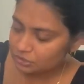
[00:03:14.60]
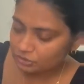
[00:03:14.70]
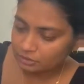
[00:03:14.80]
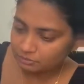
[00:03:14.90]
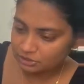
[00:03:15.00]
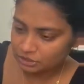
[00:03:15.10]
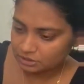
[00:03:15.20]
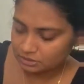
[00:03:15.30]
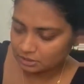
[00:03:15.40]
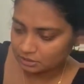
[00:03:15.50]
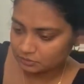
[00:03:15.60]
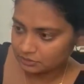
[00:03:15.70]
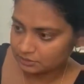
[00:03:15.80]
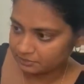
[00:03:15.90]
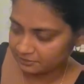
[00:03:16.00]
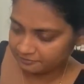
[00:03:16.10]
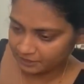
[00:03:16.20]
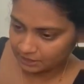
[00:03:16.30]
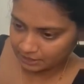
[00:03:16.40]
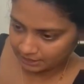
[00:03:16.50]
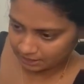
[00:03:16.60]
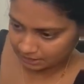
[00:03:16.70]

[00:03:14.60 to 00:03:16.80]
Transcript: your machine's not doing something funky like this.